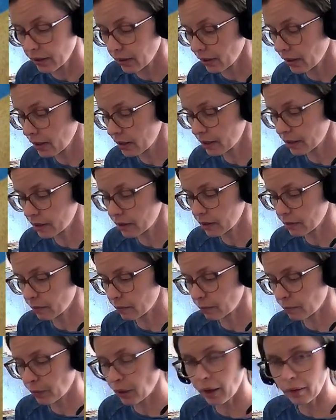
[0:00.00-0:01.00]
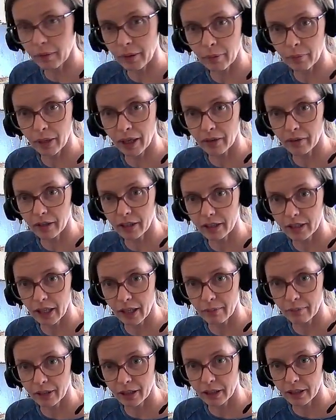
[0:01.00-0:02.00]
This is probably about the
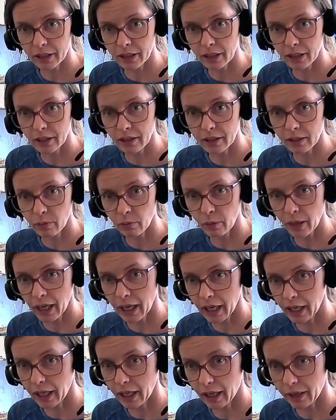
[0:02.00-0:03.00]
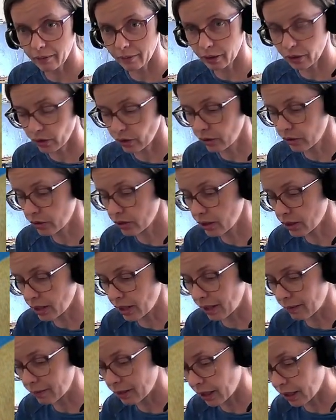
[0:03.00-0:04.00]
same distance away. I'm going to use the
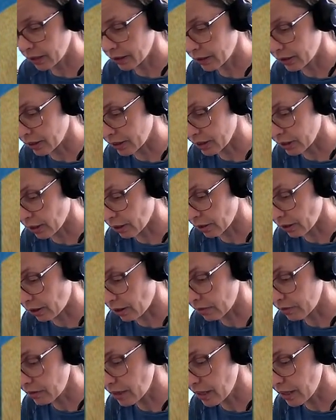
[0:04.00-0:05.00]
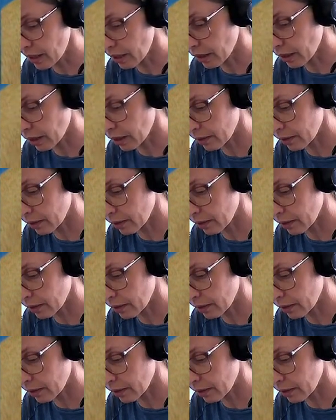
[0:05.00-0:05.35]
same color to start off with,